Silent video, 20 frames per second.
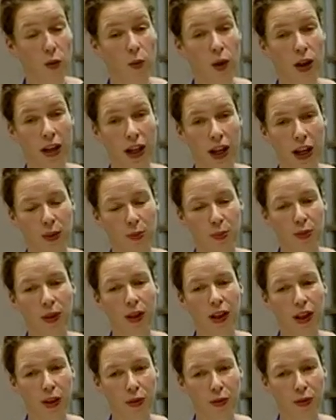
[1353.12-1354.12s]
when they had
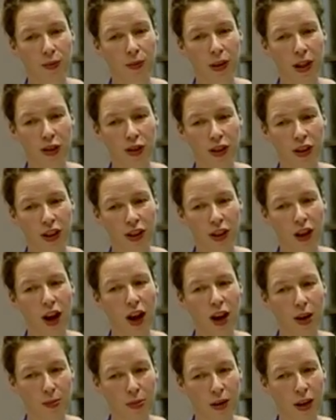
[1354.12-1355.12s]
prior information that
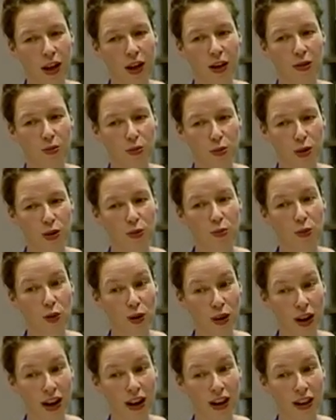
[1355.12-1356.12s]
high pain was more
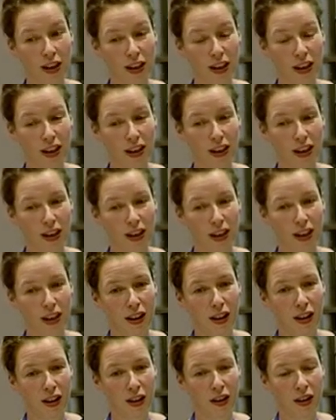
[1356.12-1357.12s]
likely,
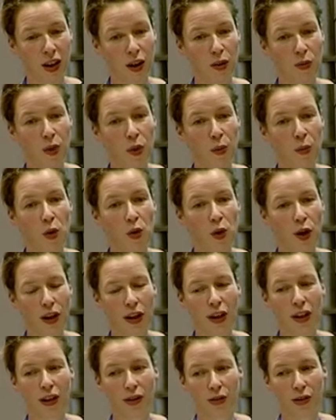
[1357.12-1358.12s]
they were more
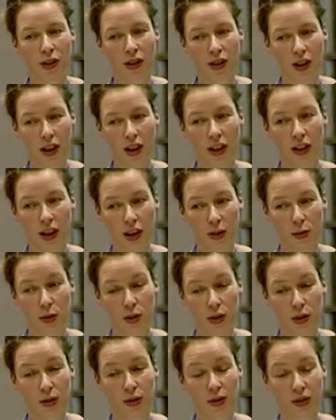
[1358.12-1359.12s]
keen on saying that
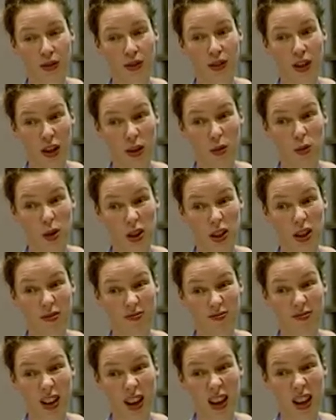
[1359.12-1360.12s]
was
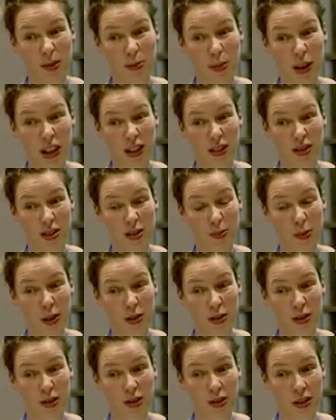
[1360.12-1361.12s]
high pain
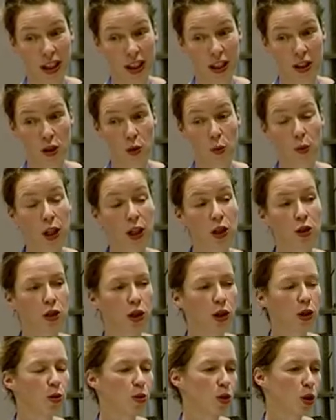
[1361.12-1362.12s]
stimulus, okay? So we
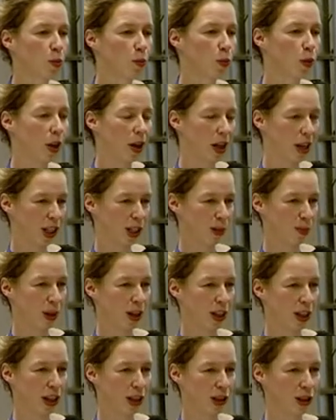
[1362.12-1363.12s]
induced prior
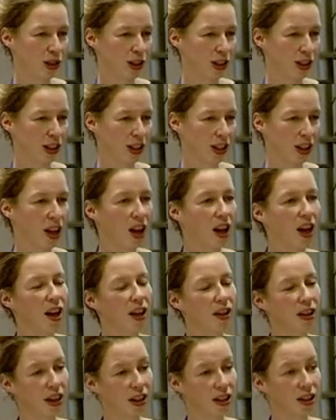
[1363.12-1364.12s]
expectations
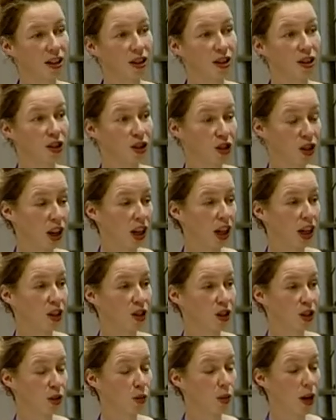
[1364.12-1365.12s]
that
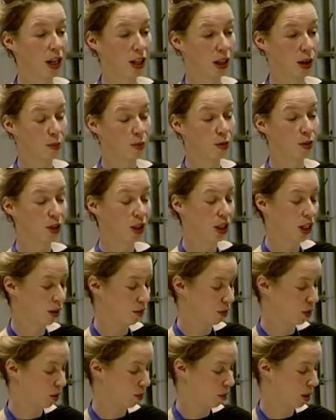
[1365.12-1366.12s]
changed the way they
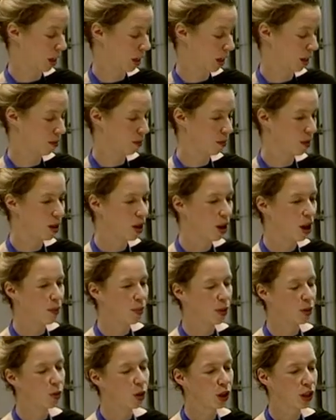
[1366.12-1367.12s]
perceived the pain.
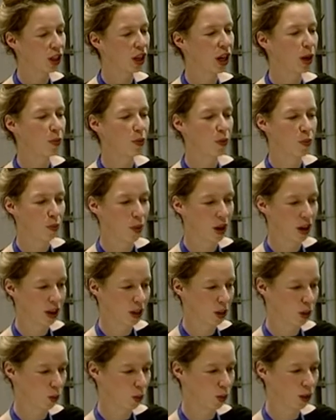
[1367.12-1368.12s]
But what type of
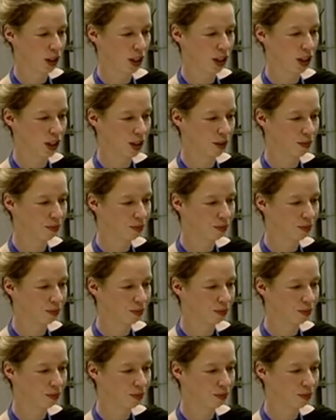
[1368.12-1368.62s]
bias was it?